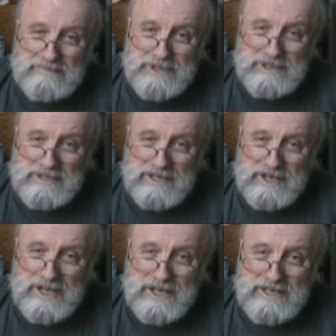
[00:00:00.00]

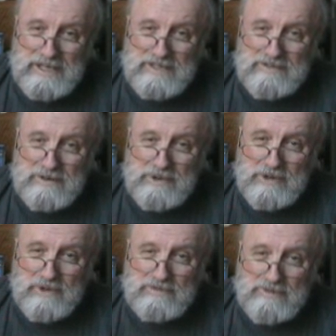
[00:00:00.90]
military ideas from an
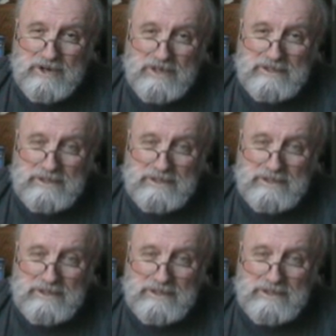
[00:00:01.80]
old fart